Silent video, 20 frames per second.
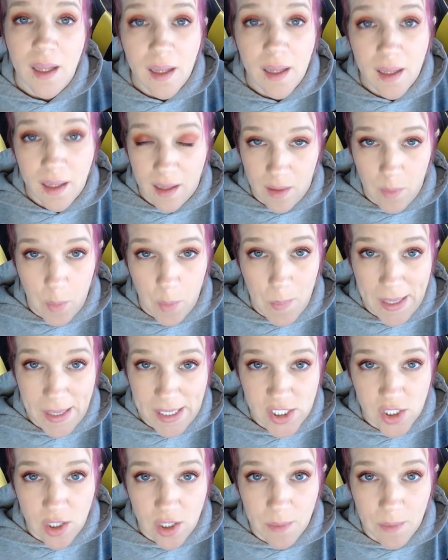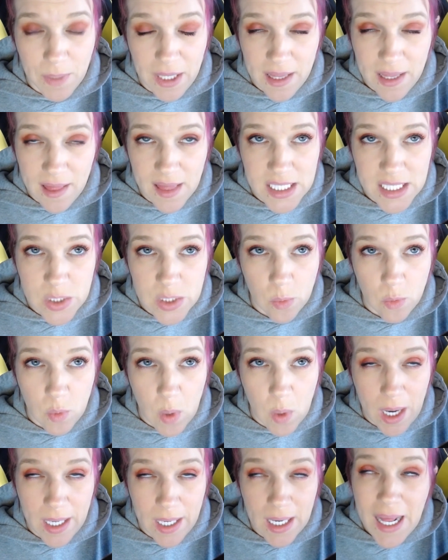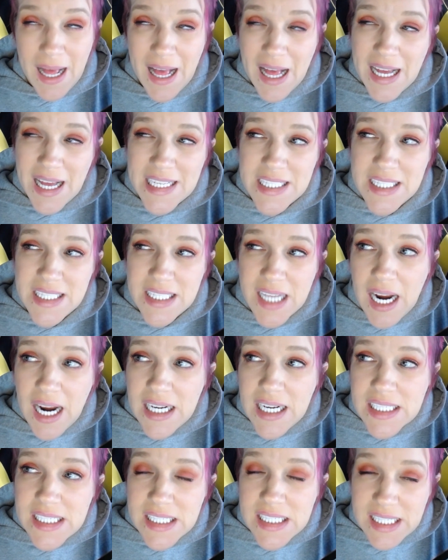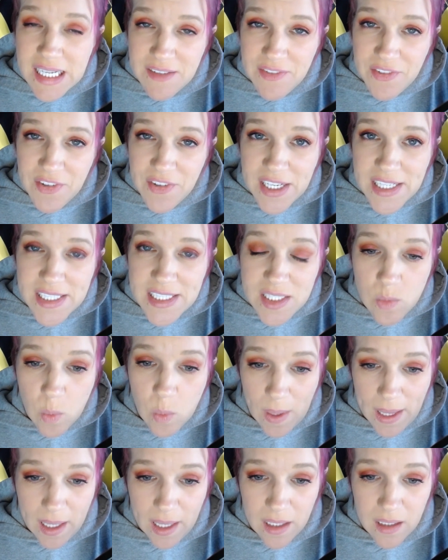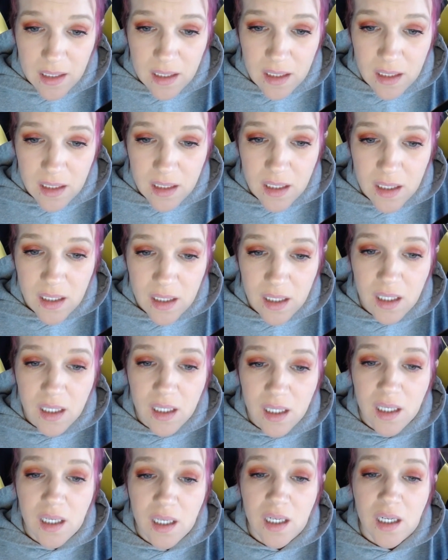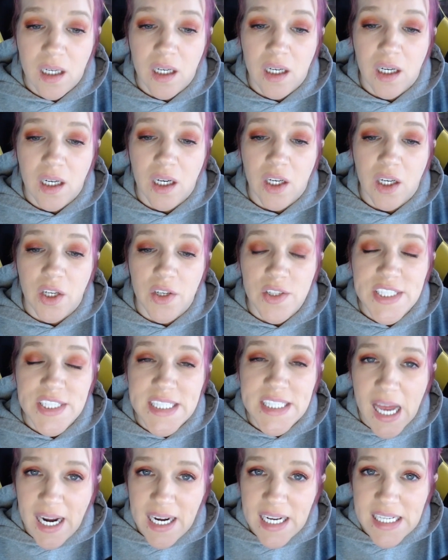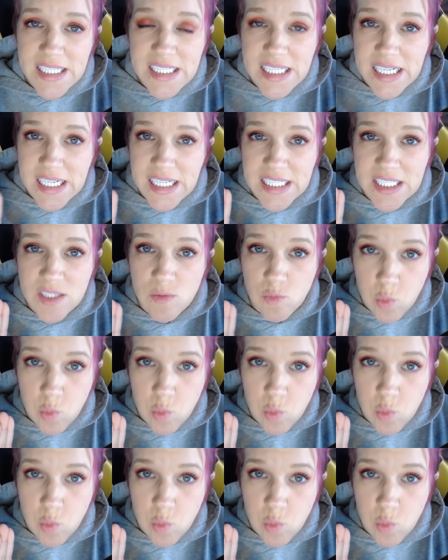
Now, let me make sure I'm getting this one right. A sinus lift is when your sinus is